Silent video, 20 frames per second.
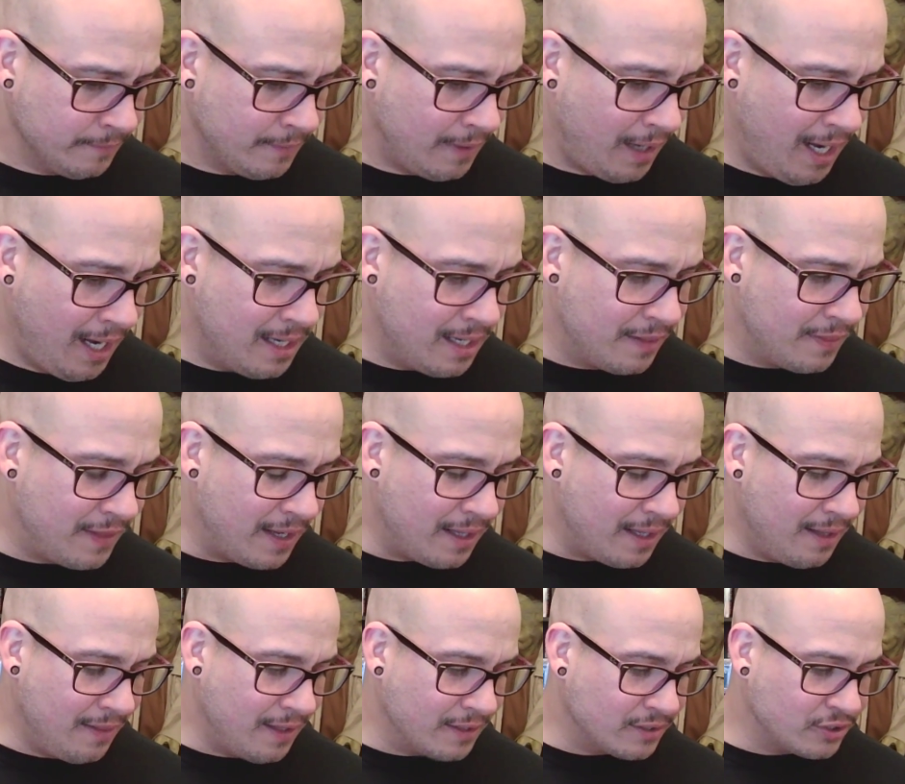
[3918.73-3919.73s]
I
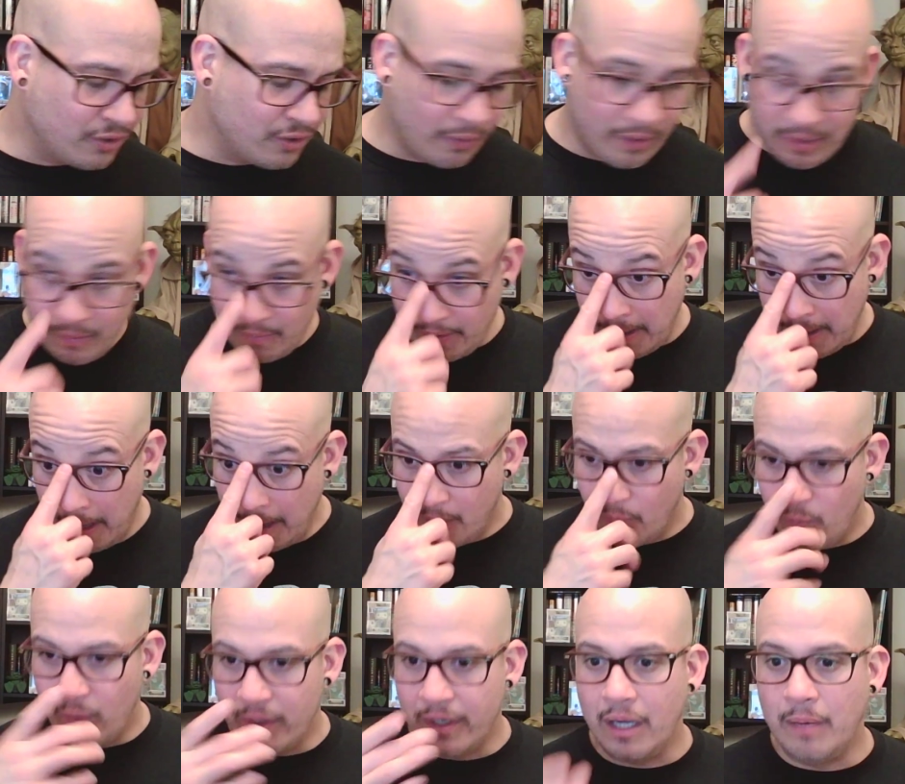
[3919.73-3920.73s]
that the story when,
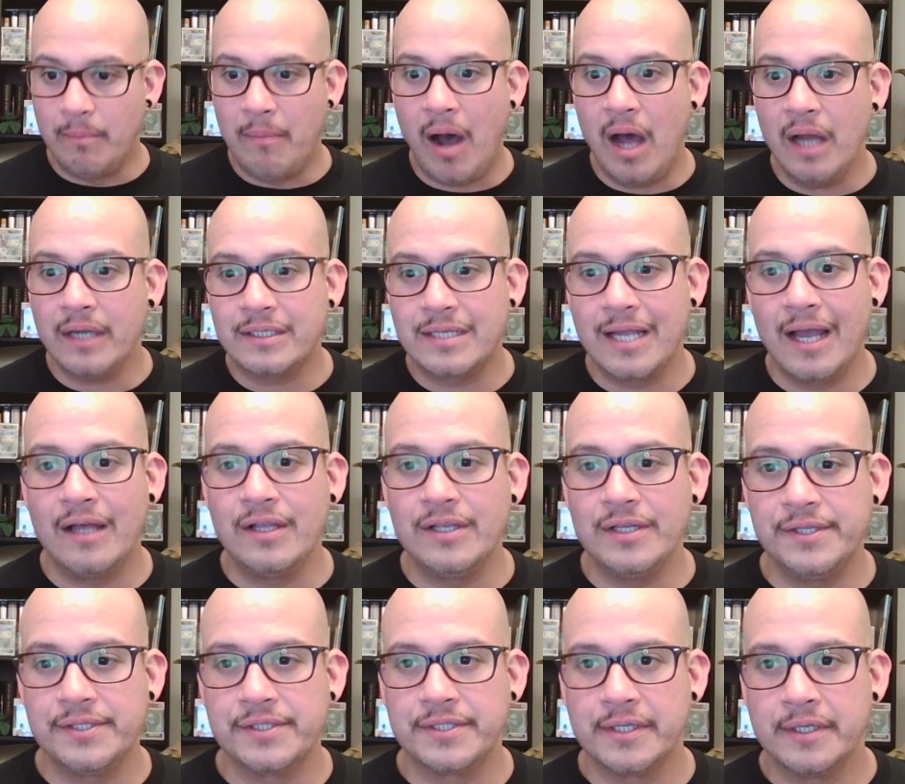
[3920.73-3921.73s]
when Lamont
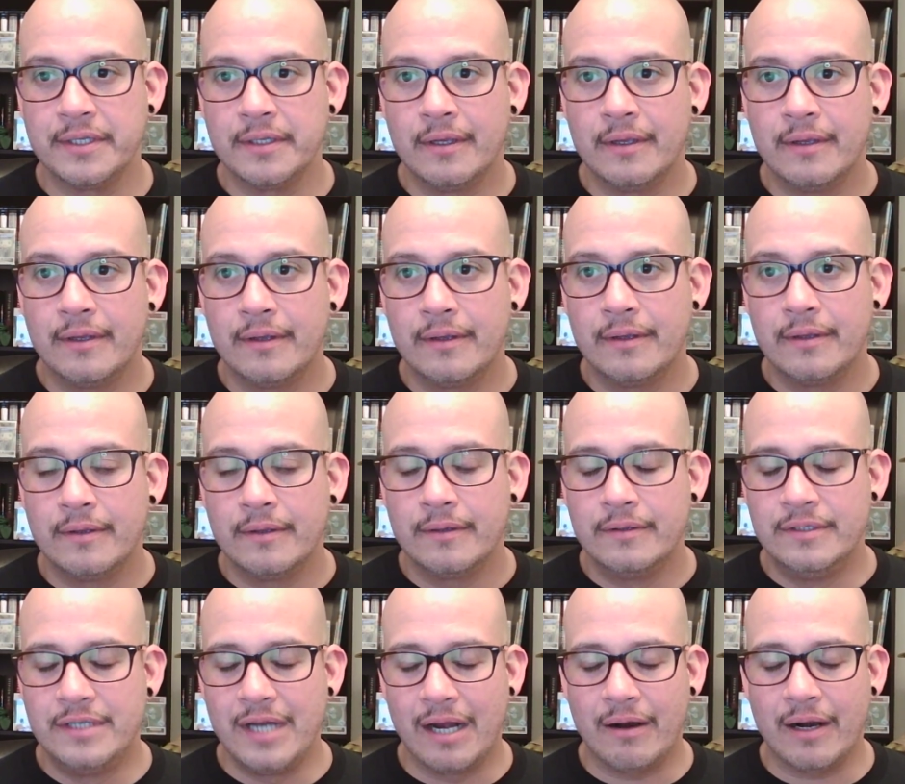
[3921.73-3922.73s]
tells
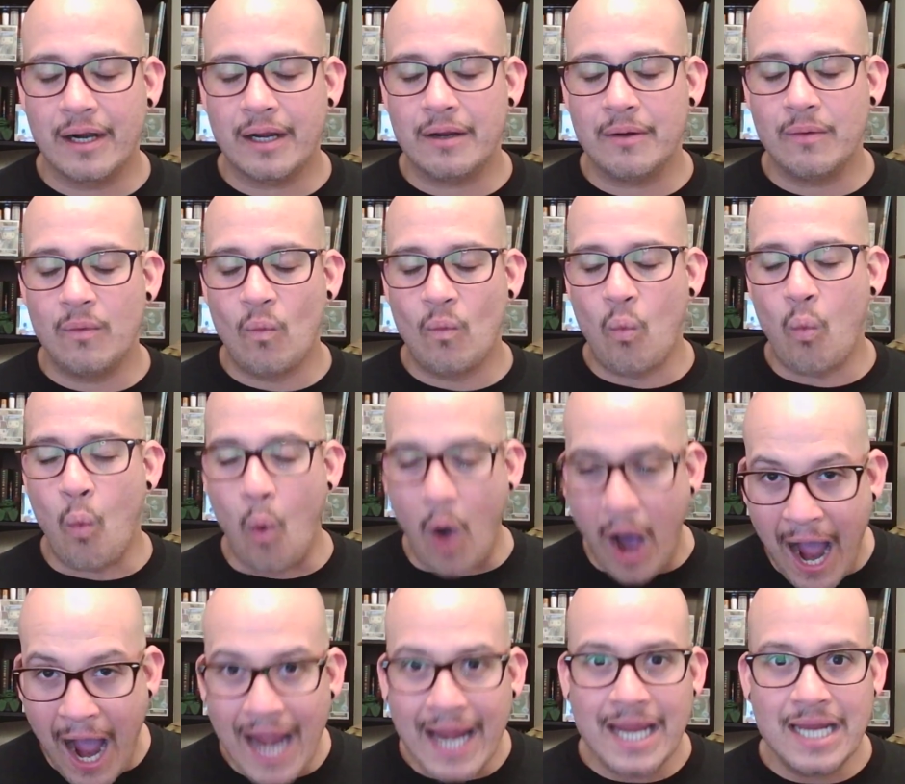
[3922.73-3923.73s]
Derek
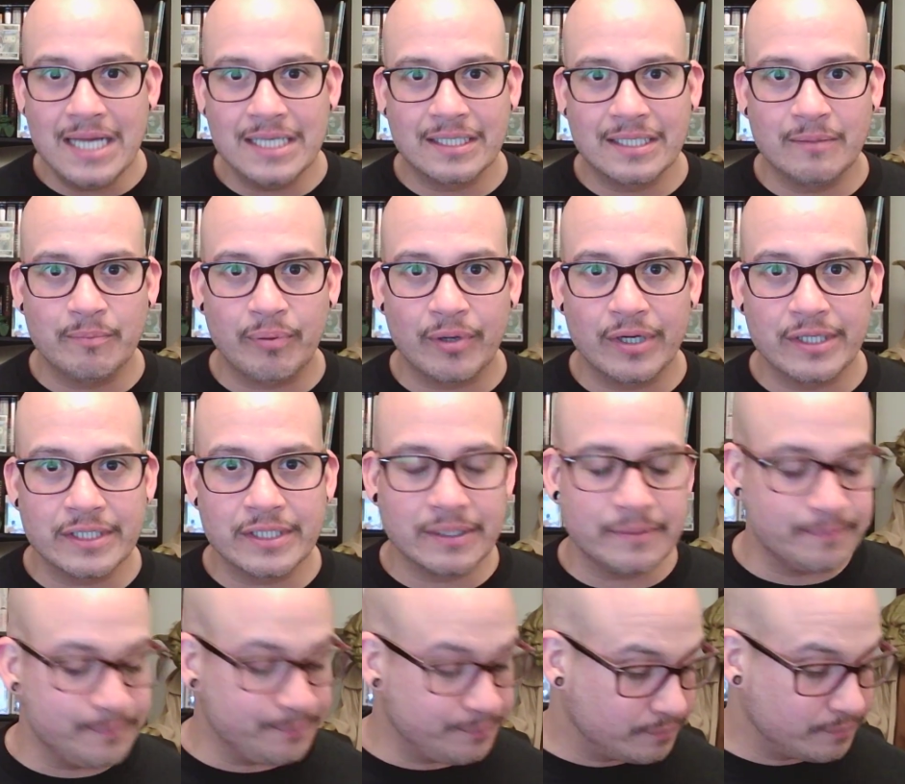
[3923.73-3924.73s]
why he's in
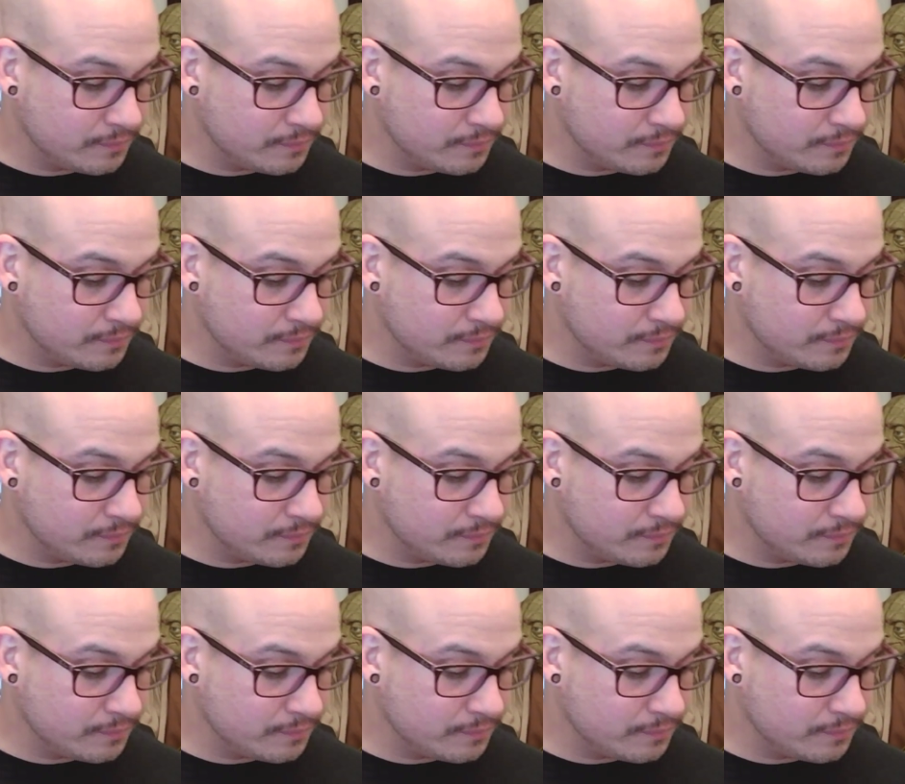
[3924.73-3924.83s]
prison.